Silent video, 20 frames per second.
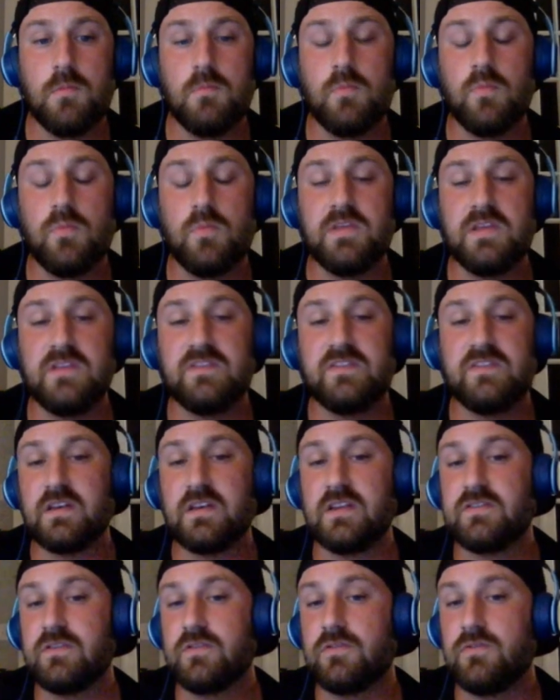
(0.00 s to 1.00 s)
These
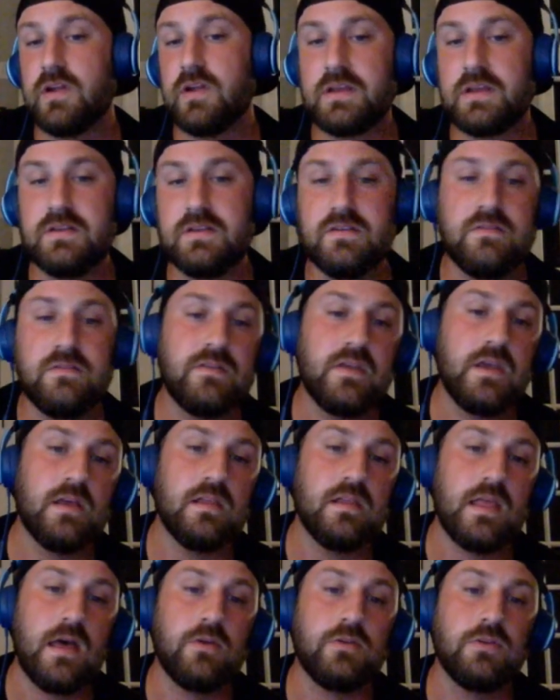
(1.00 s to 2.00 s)
signets are great because they
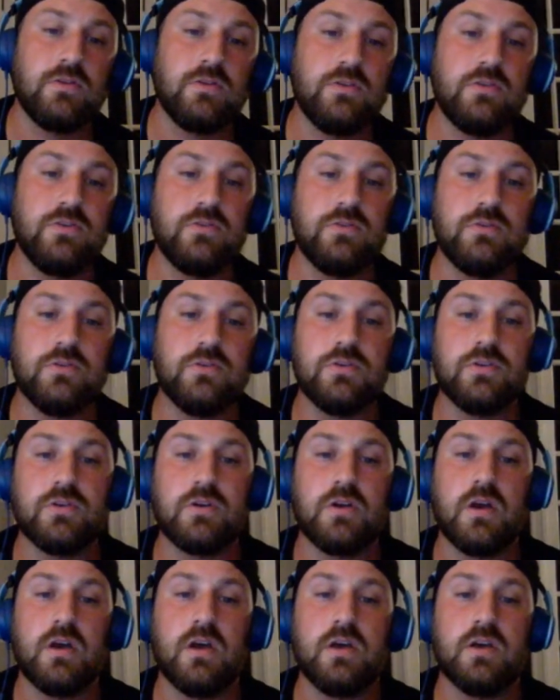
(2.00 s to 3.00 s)
allow you to do
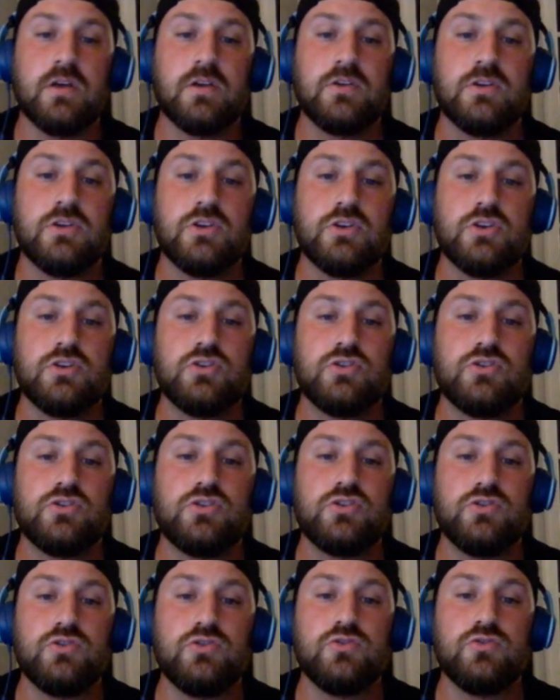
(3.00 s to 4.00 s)
your
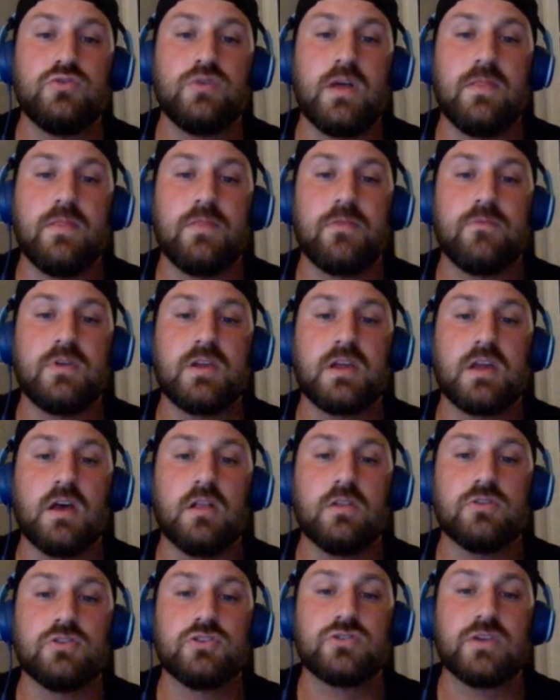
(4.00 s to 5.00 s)
2 and 3
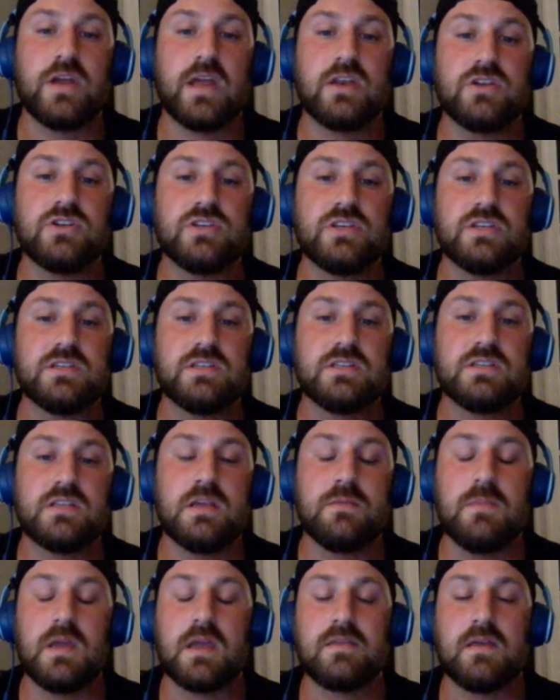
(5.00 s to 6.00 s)
color strategies.
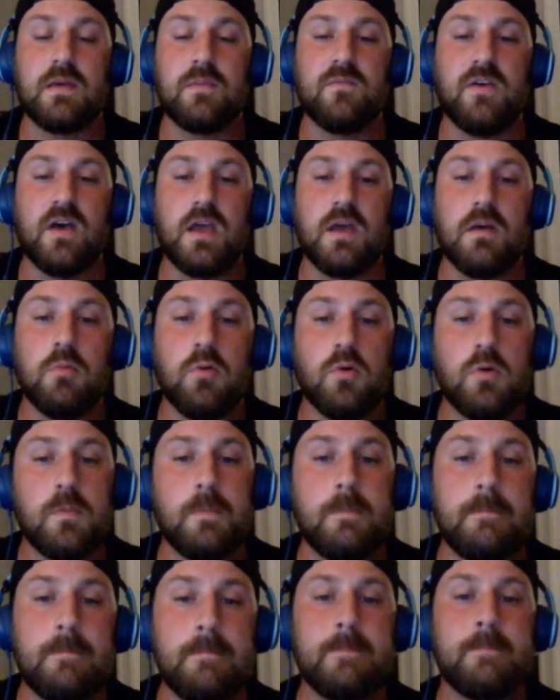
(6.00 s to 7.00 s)
They make them viable.
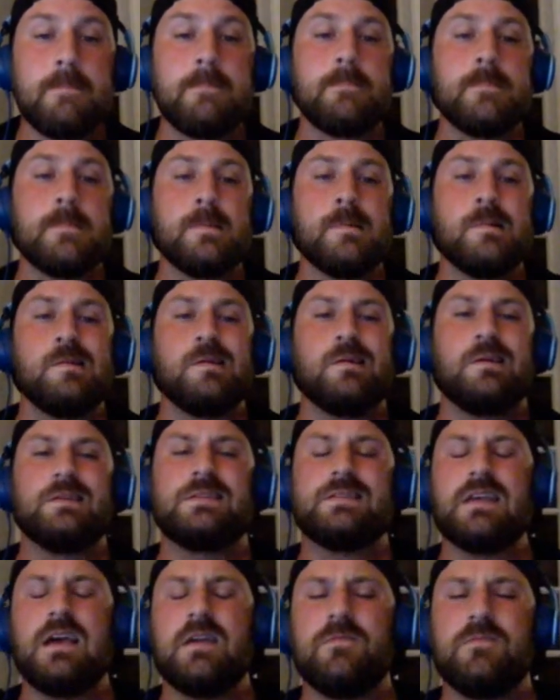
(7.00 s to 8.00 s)

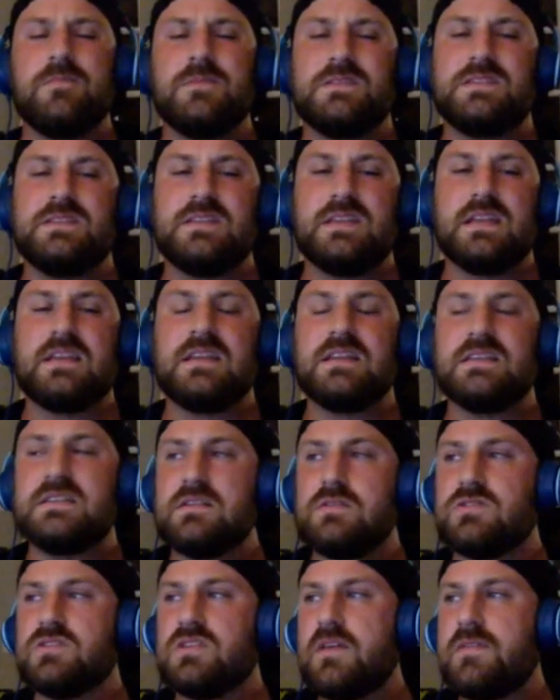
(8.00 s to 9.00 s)
Aside from the signets,
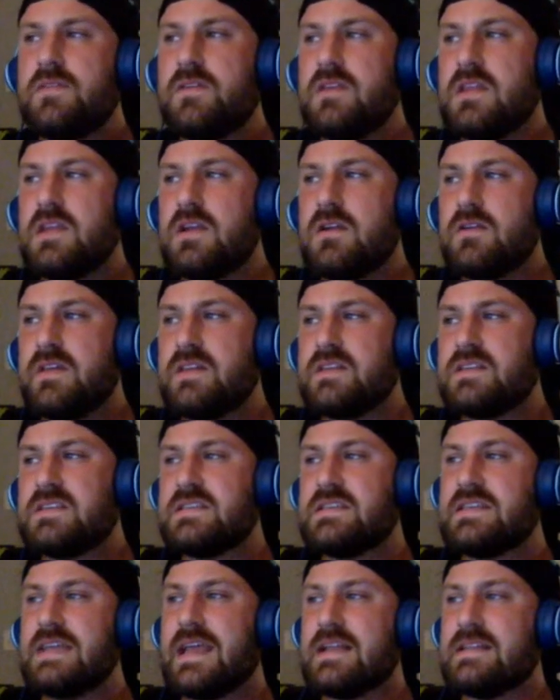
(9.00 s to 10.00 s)
there's nothing here that
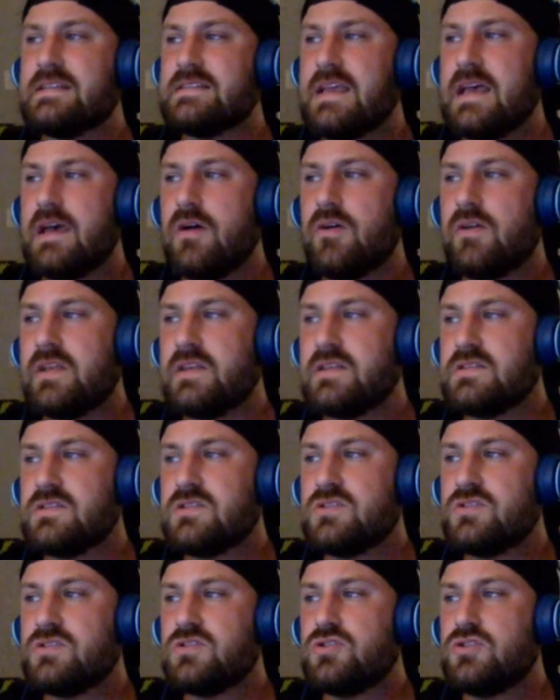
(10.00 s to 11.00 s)
stands out
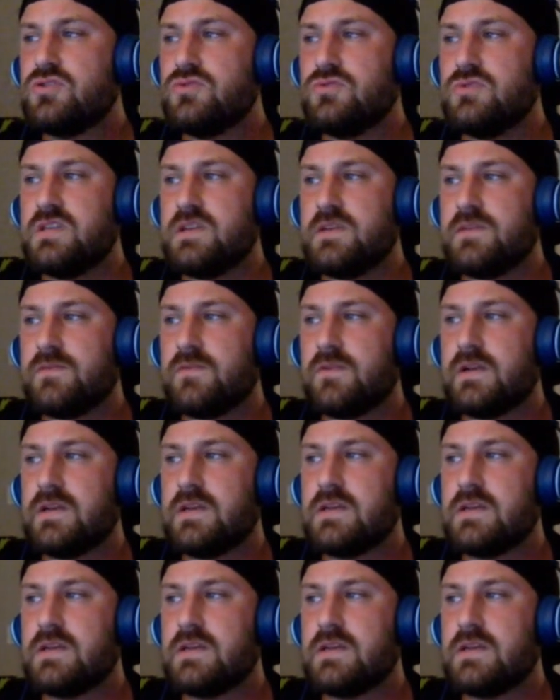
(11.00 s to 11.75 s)
as too different.